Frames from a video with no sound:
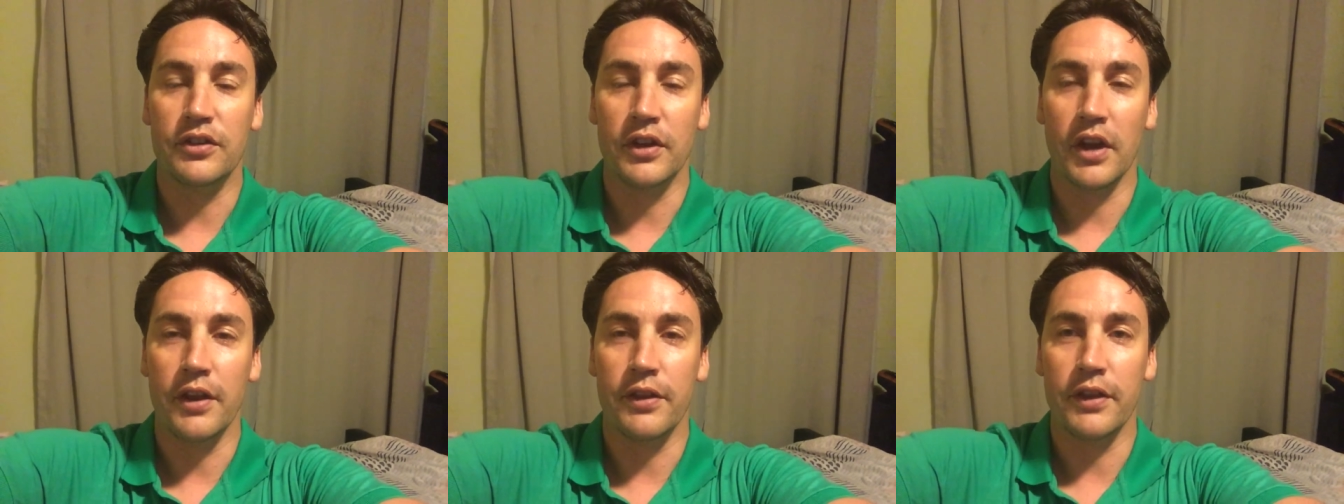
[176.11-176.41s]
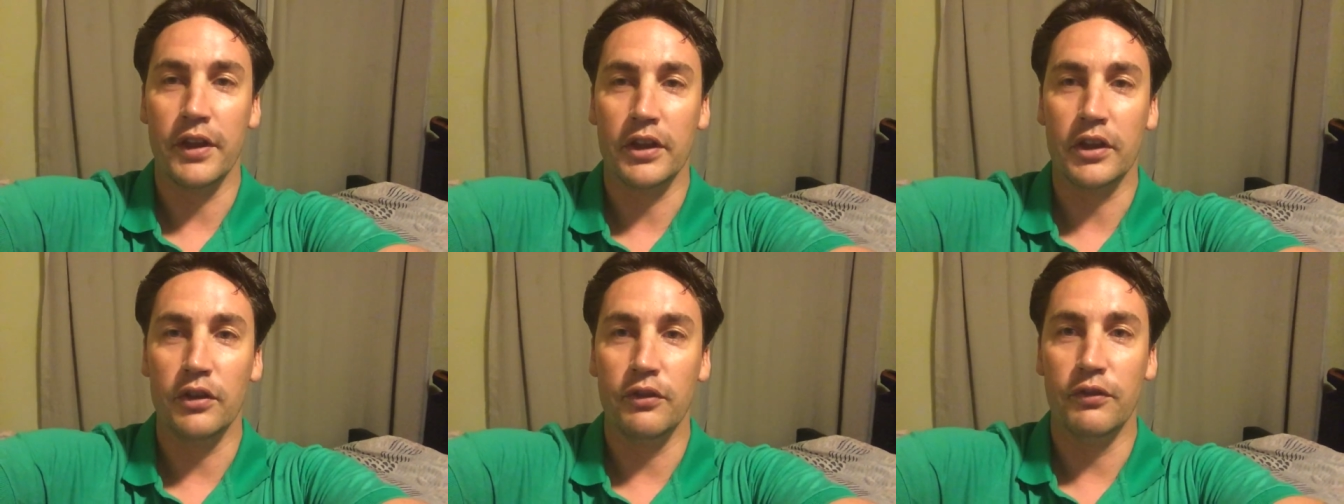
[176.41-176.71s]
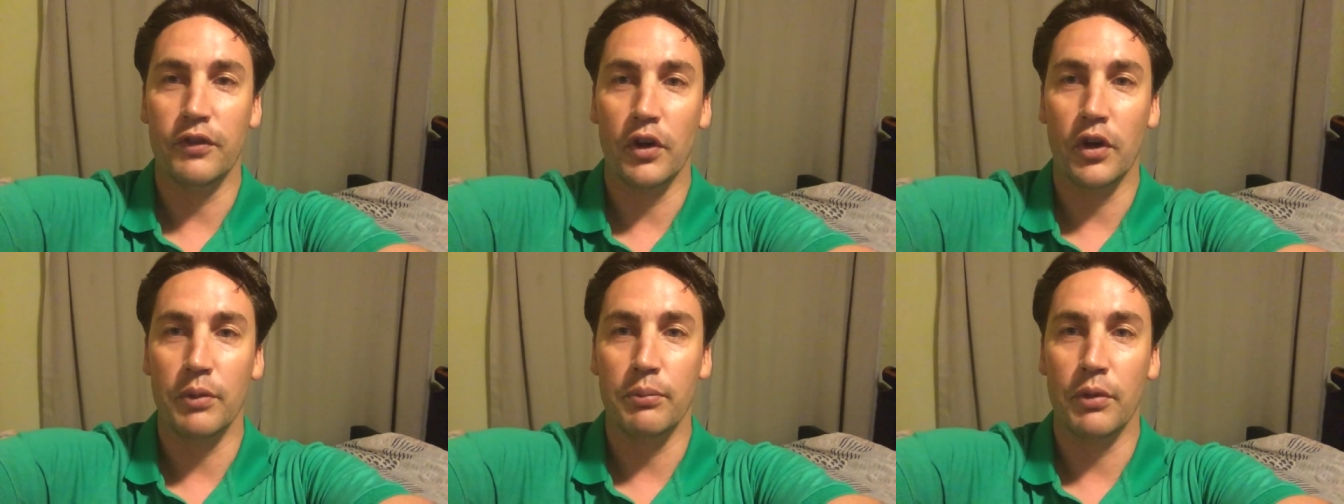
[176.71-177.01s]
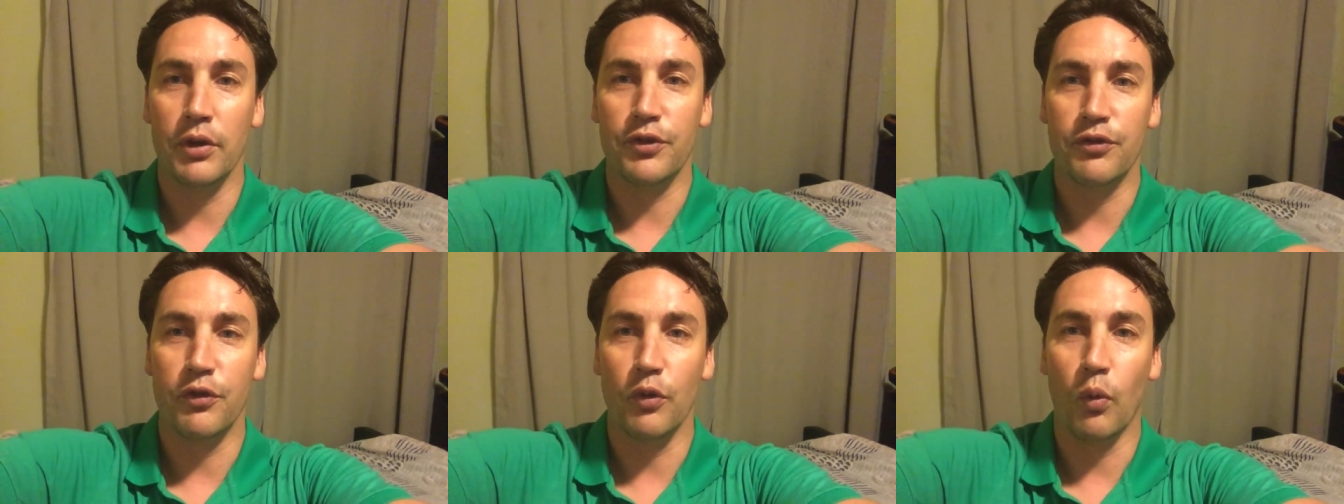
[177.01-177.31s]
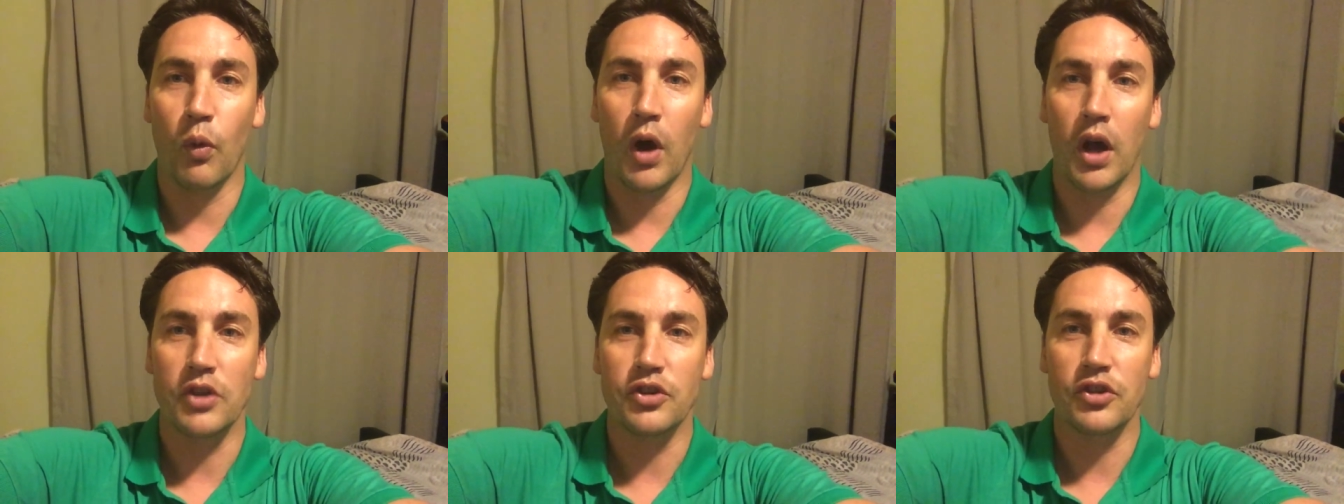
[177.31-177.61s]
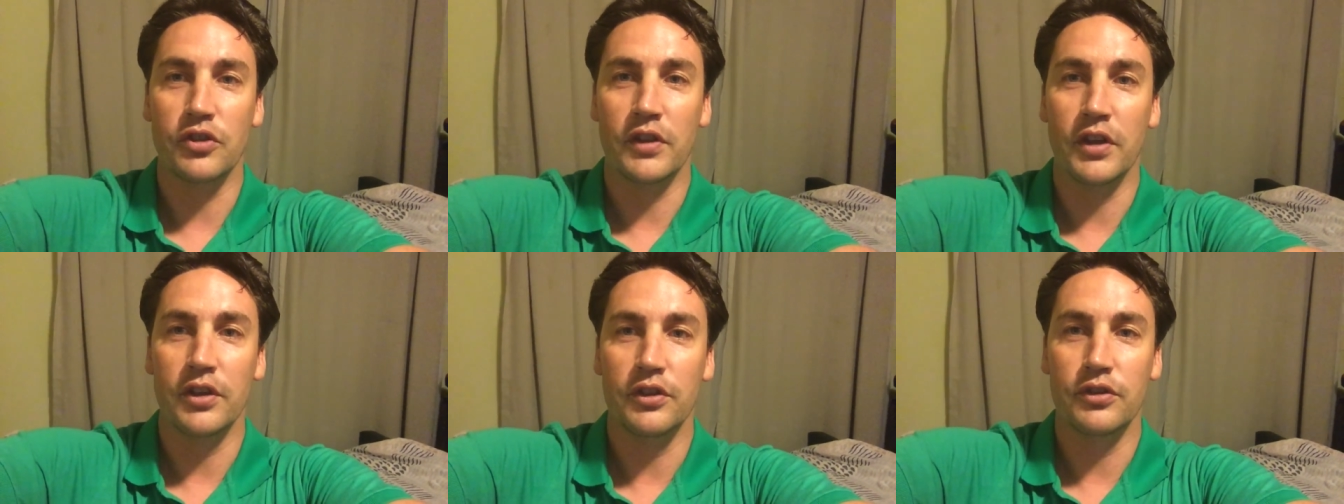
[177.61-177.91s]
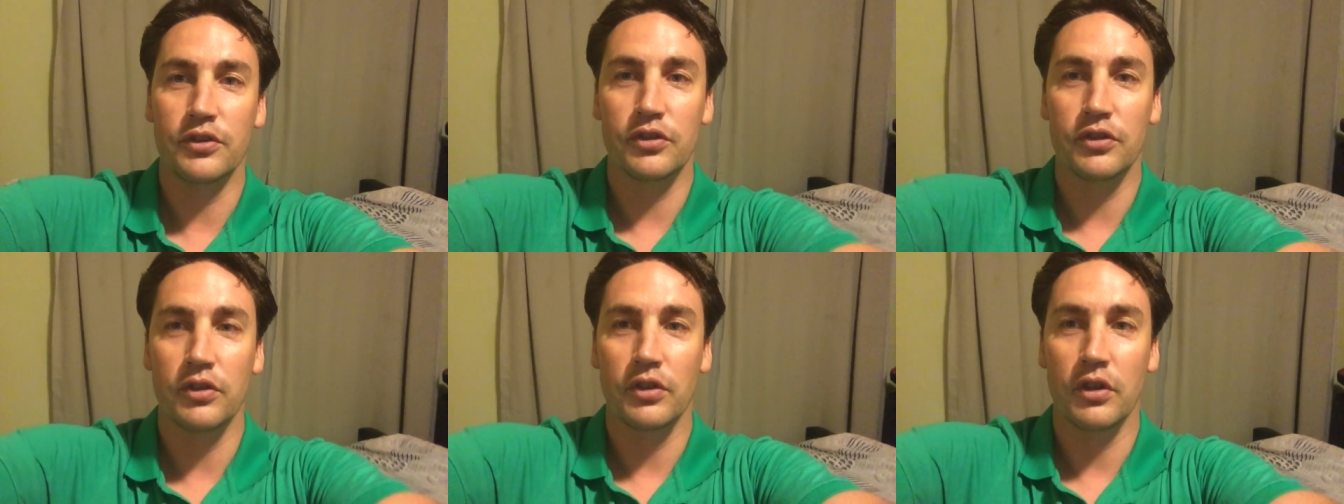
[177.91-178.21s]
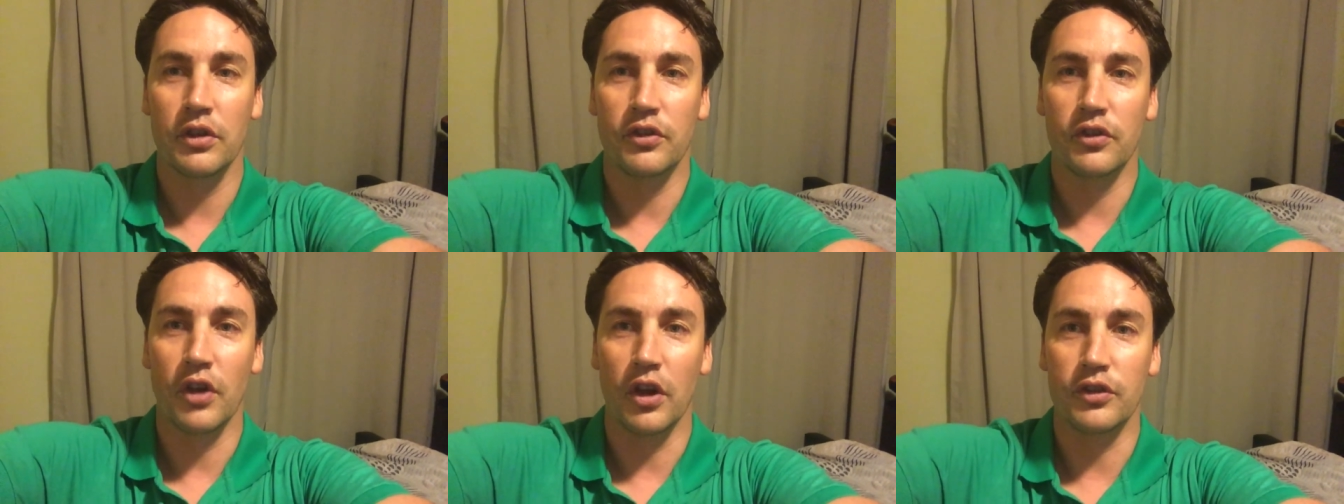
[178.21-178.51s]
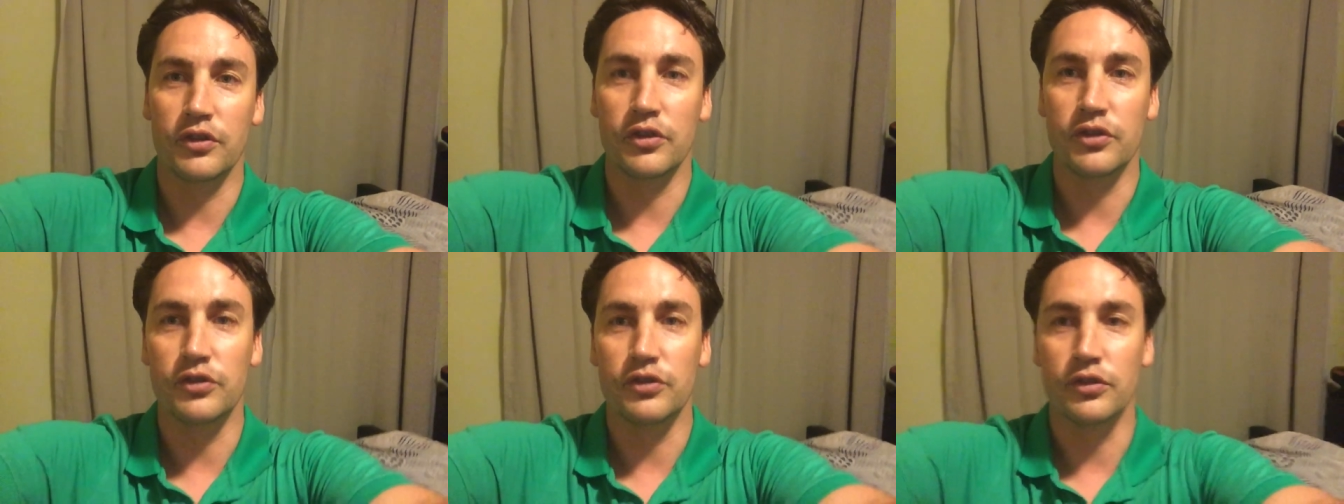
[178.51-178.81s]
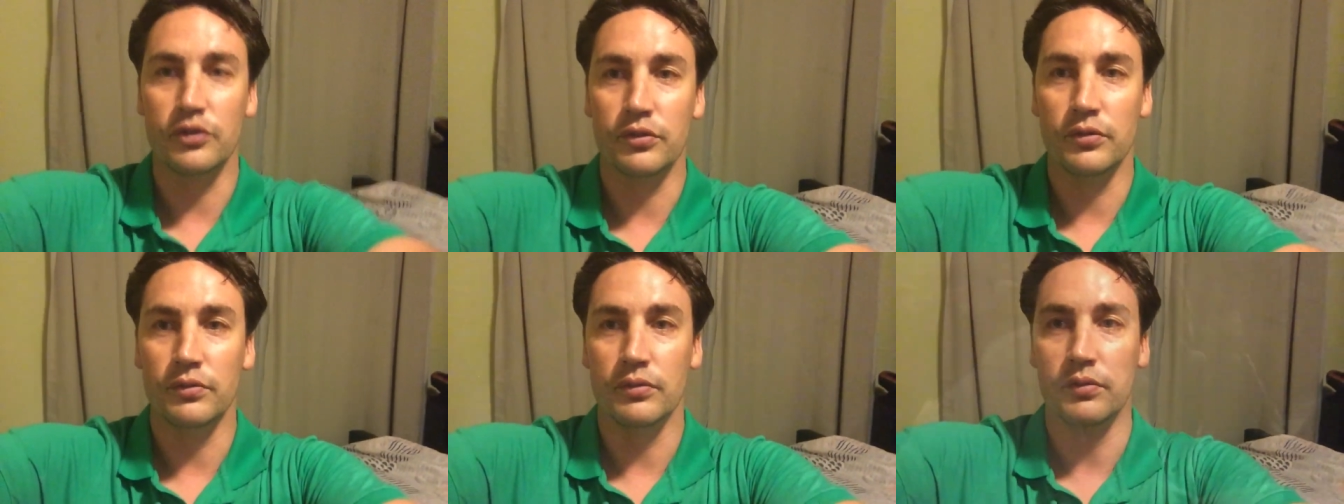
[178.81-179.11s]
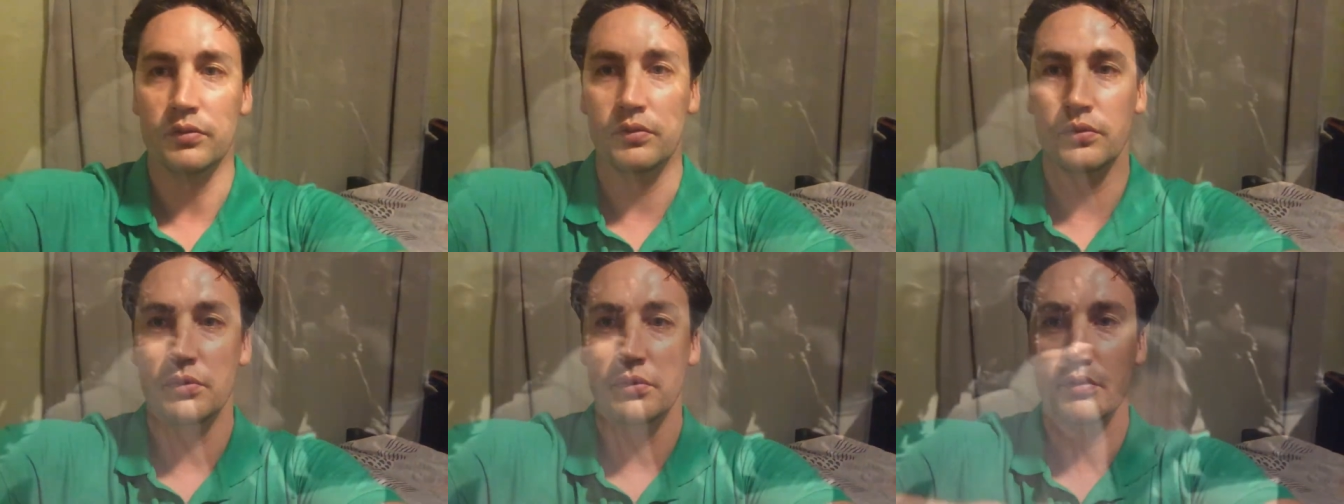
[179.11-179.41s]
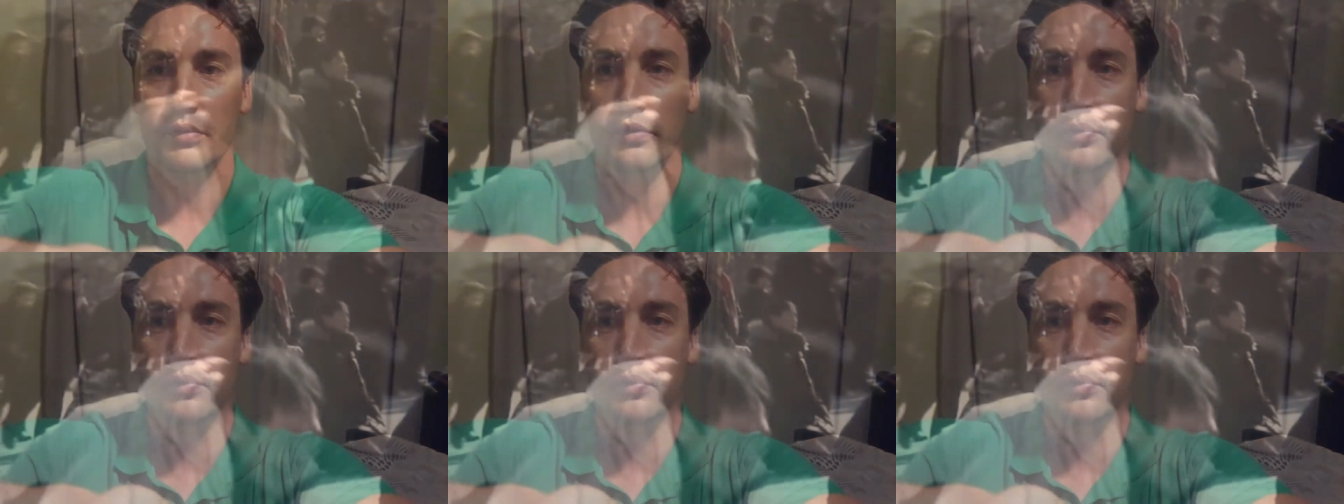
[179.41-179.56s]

And I thank you very much for watching this. Talk Please to remember to